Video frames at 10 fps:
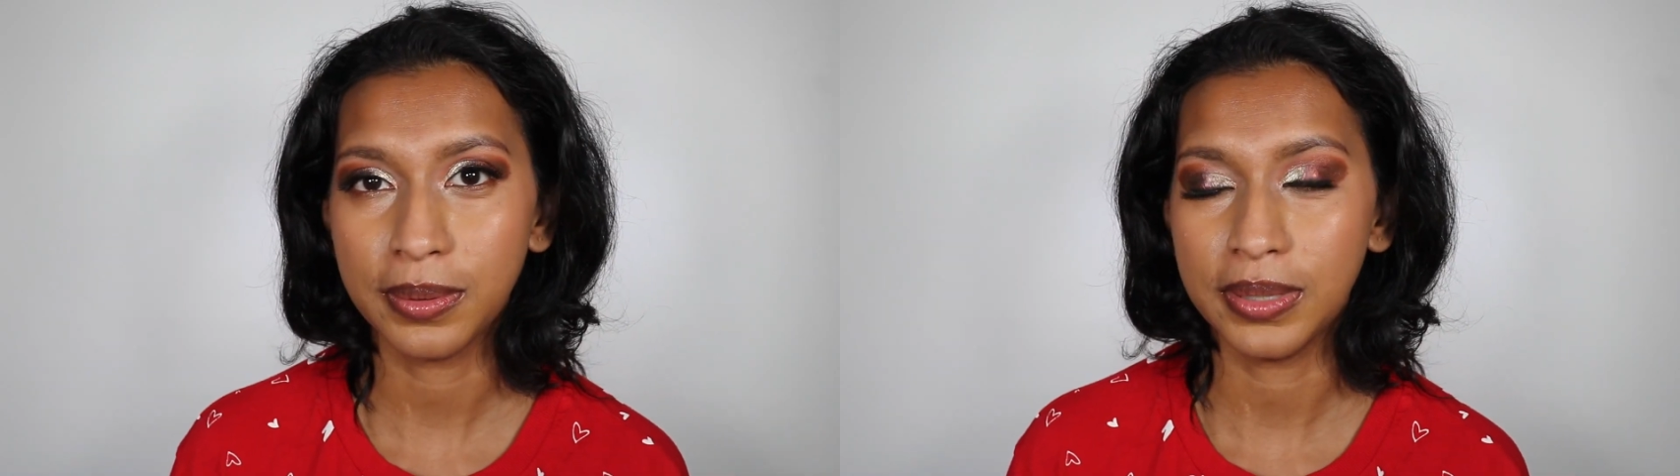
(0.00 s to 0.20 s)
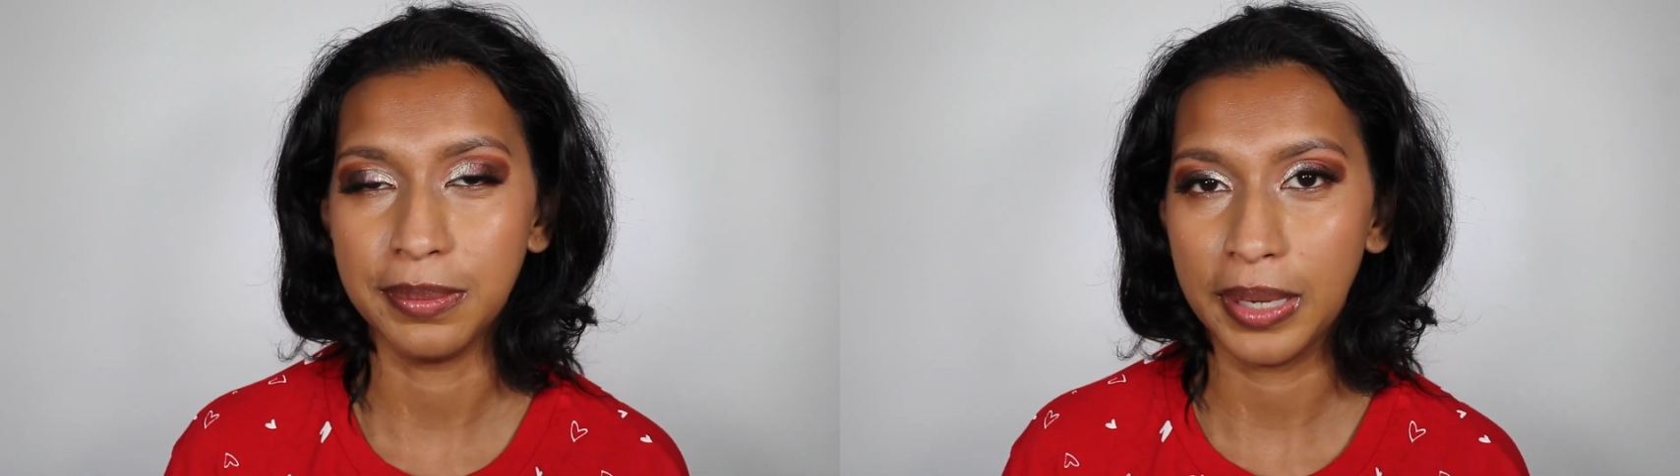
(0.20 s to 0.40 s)

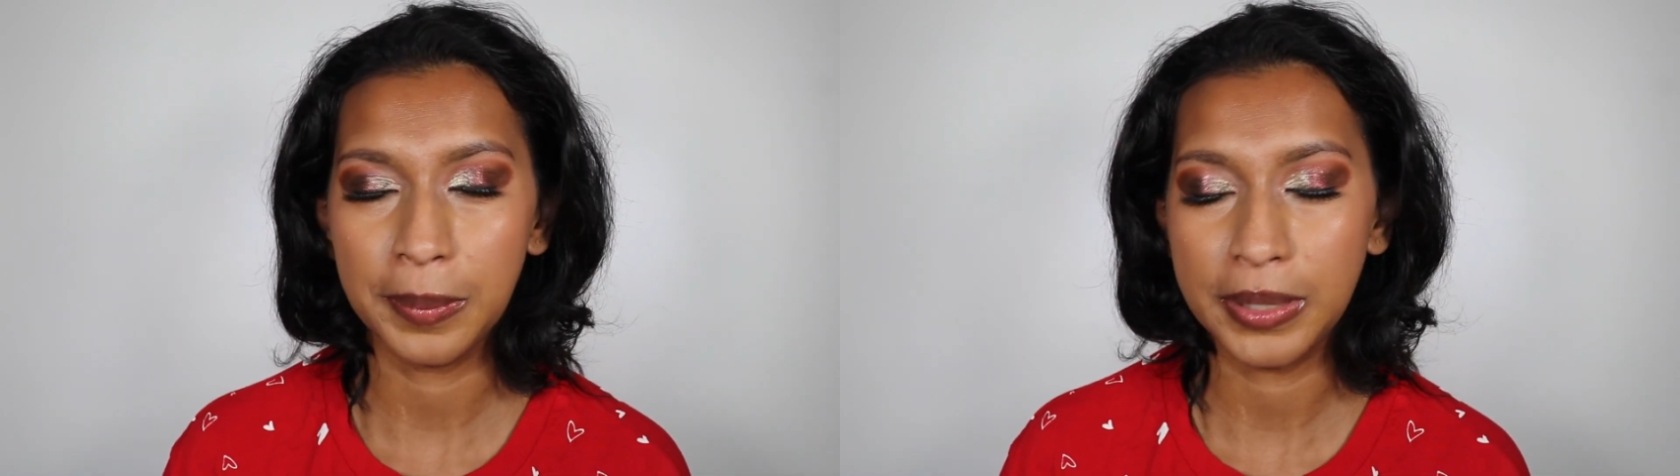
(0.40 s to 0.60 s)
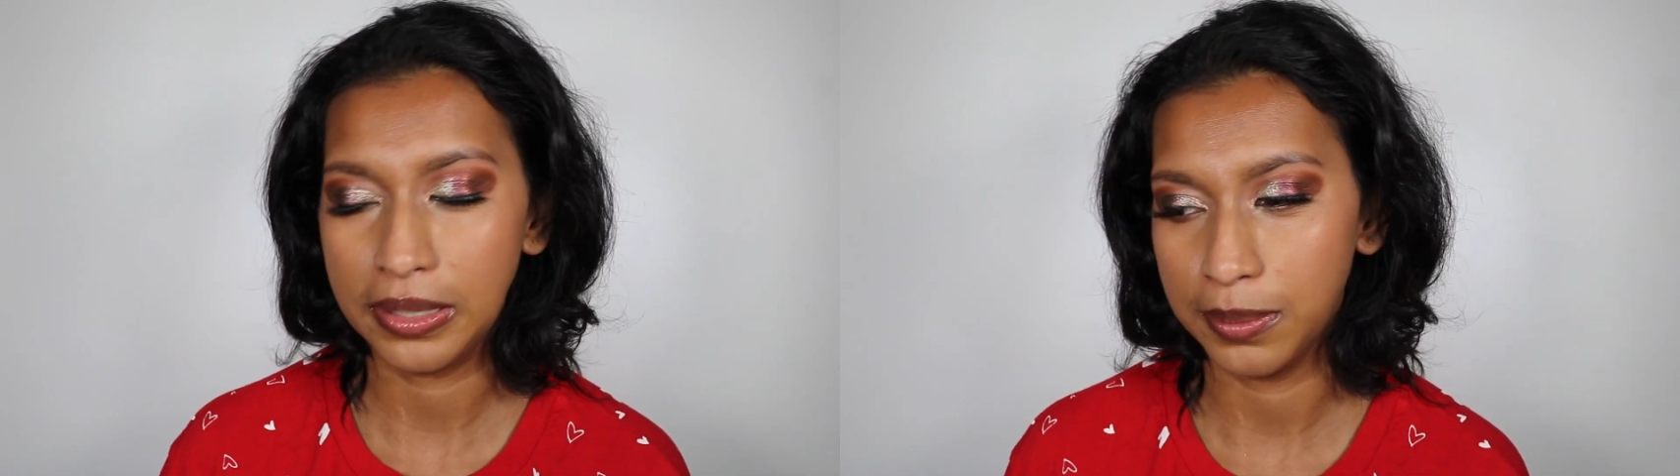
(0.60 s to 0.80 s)
in my
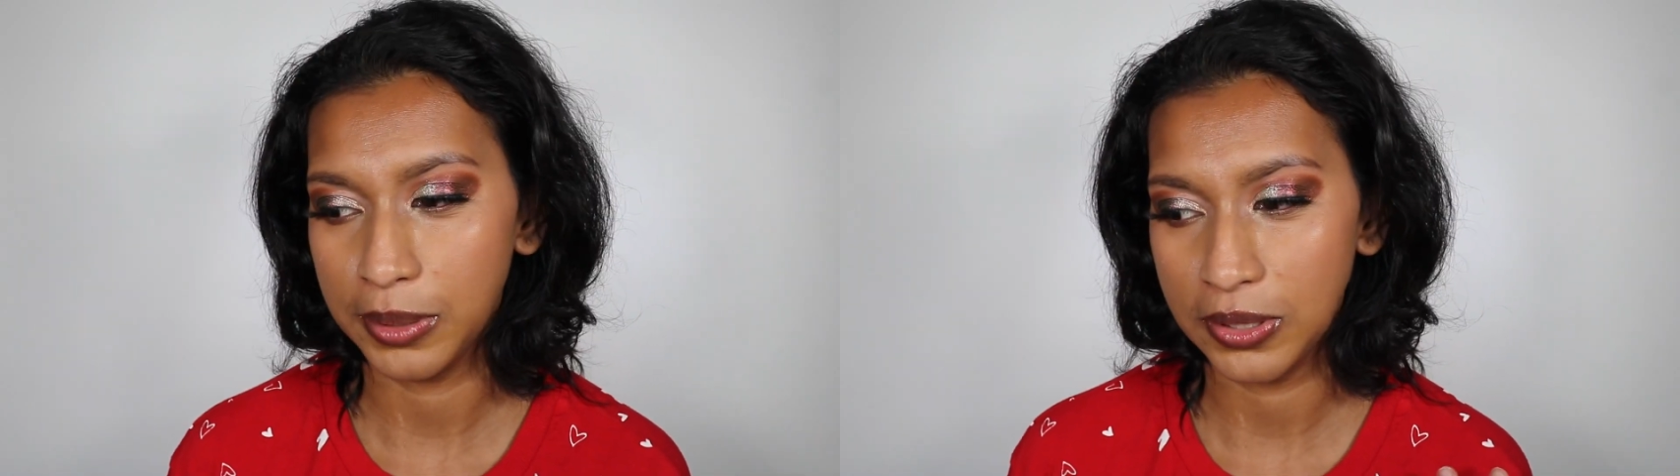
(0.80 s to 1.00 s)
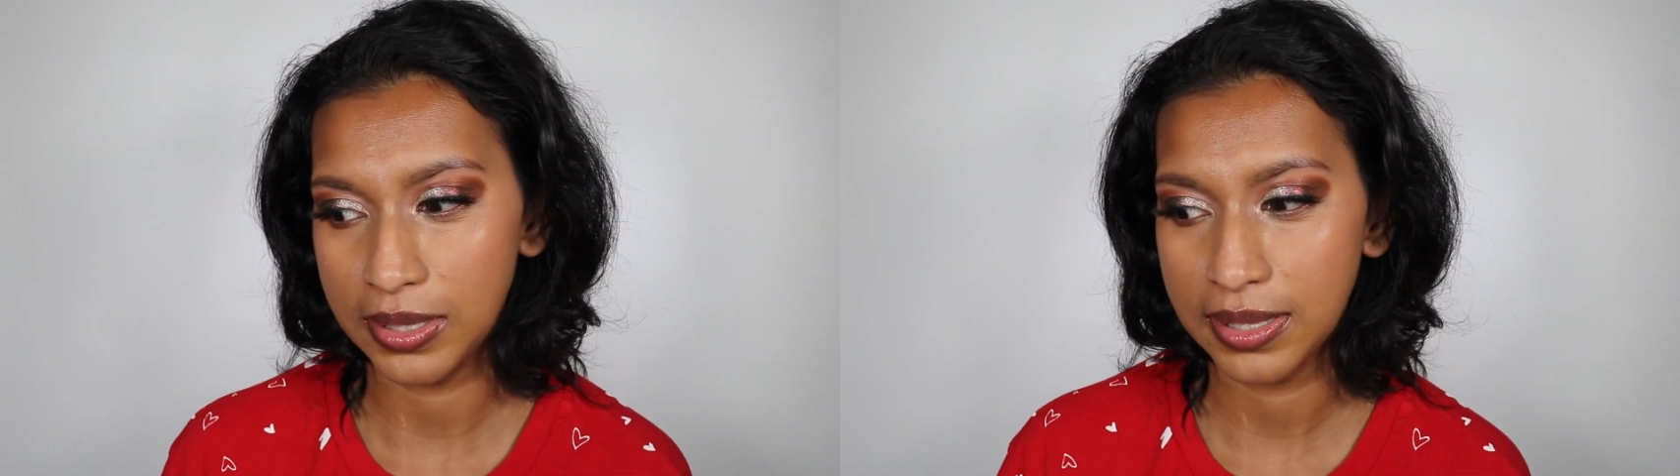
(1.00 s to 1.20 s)
opinion,
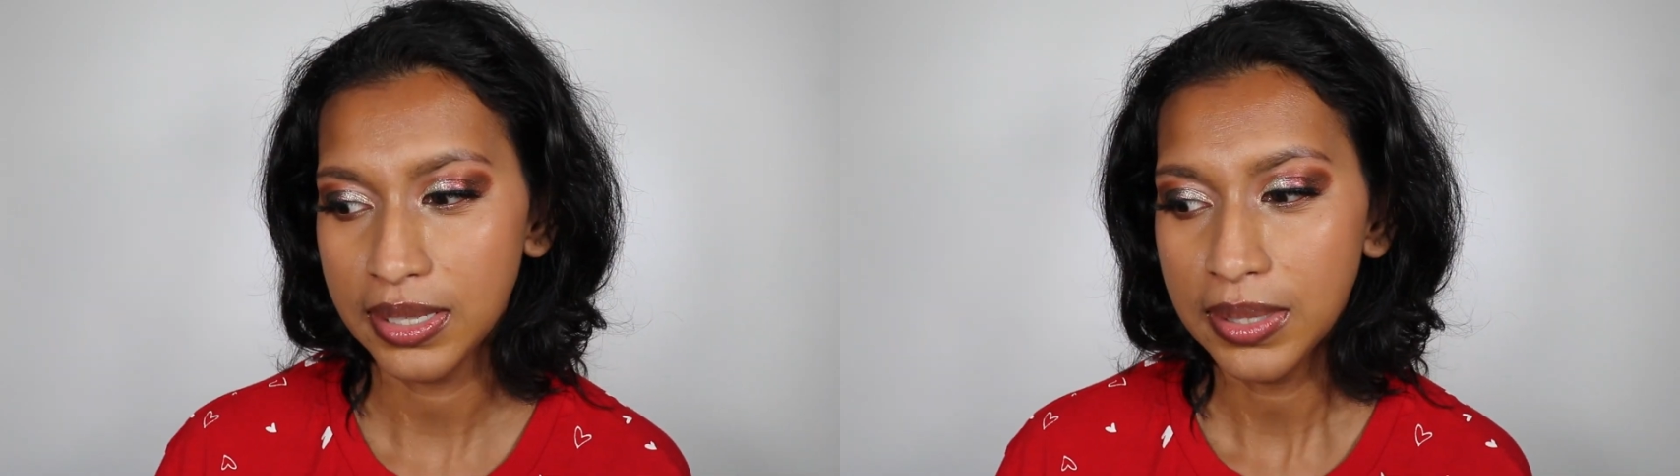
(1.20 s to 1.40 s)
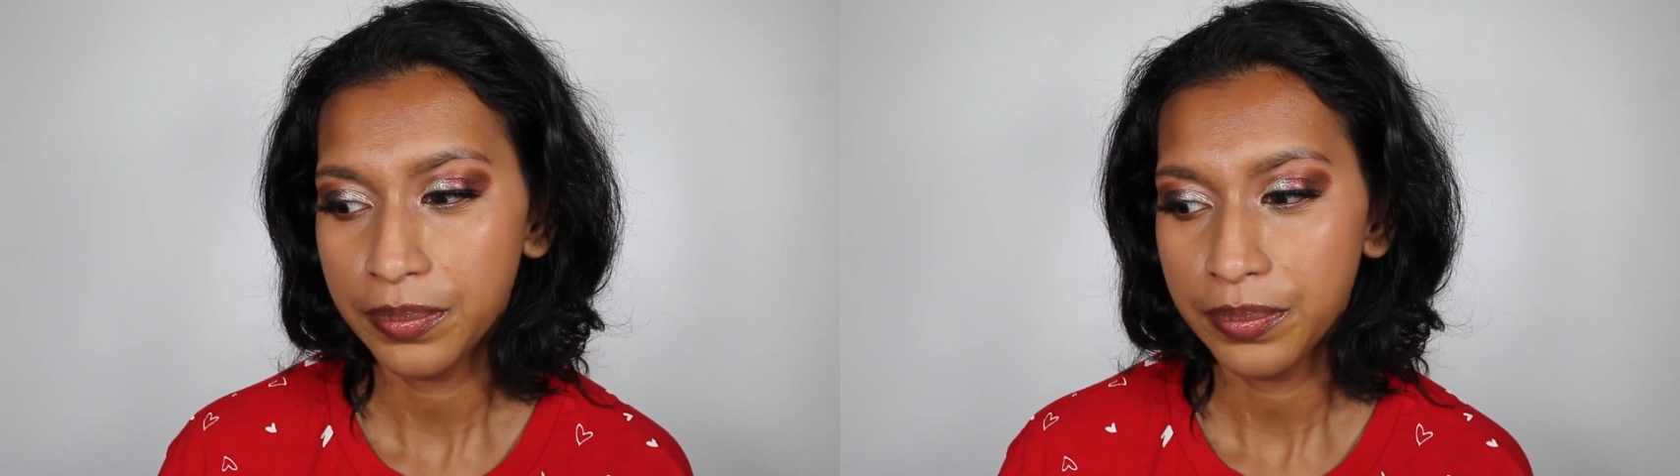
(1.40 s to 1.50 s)
because